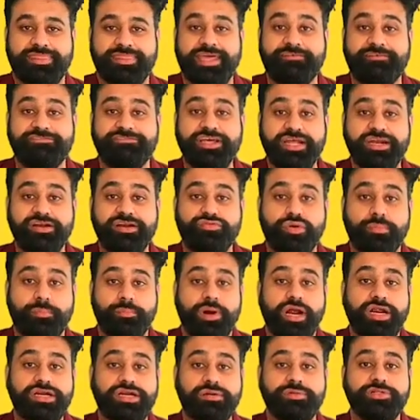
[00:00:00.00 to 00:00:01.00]
They've done a
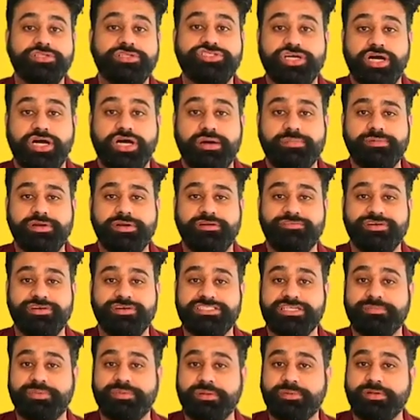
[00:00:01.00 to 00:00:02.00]
remarkable job
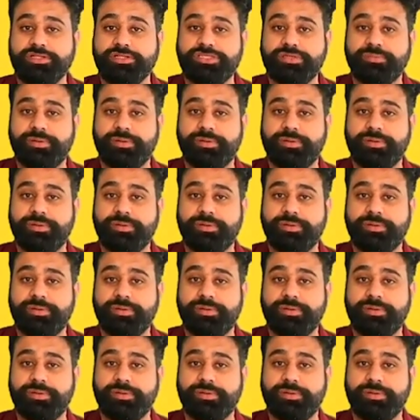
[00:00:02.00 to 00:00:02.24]
convincing people to